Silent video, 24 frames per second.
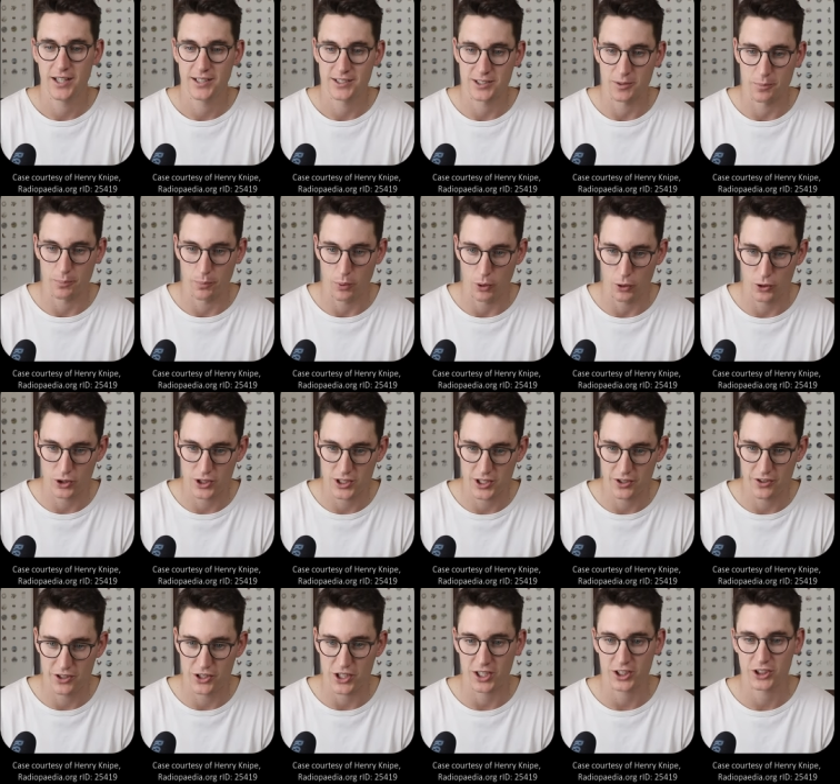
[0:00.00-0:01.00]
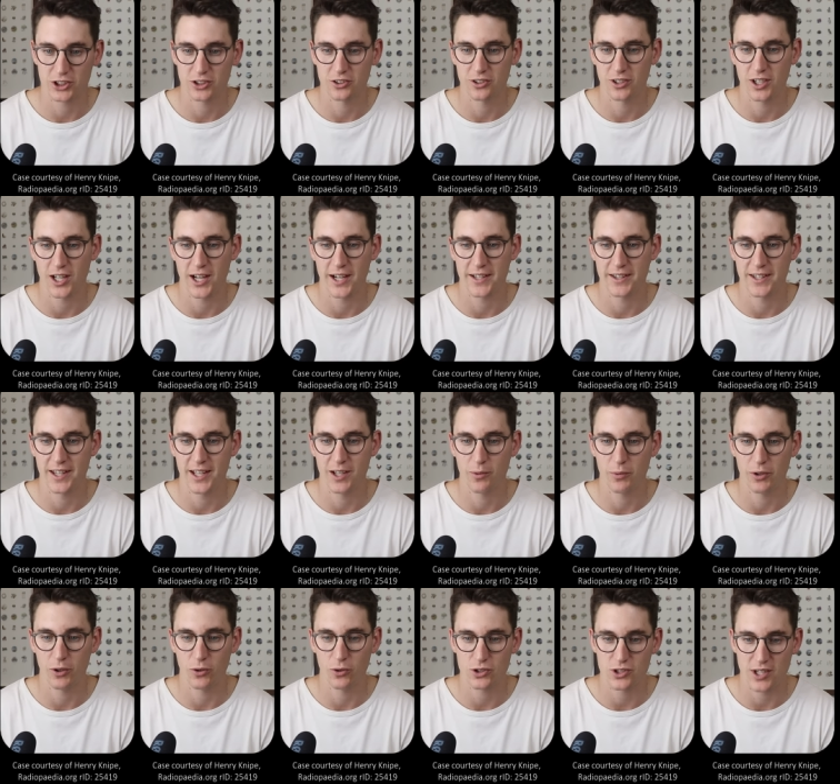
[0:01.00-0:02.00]
There's a posterior junctional line there.
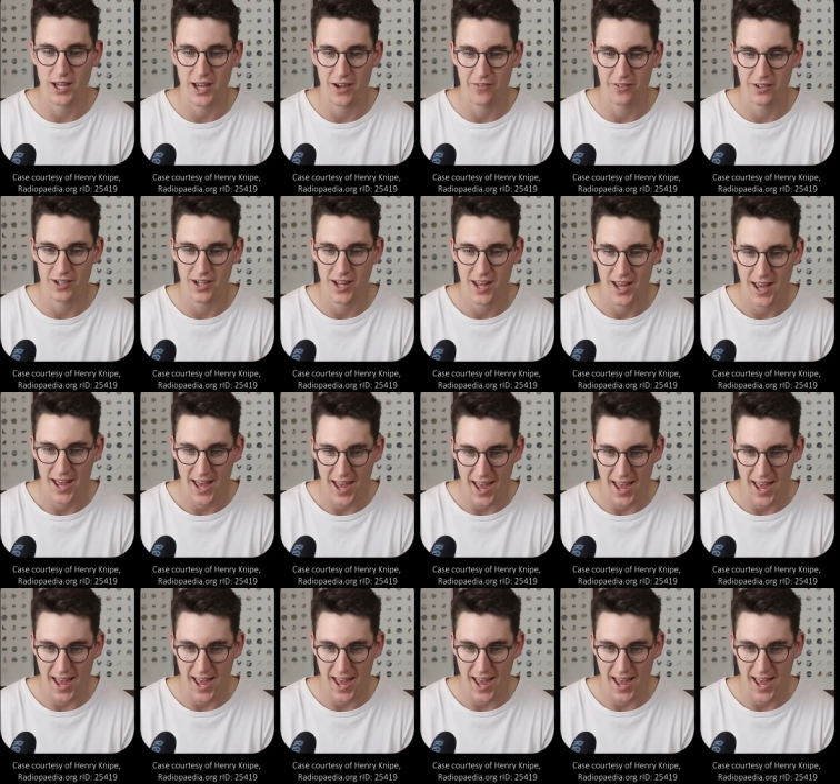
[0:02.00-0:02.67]
We also have an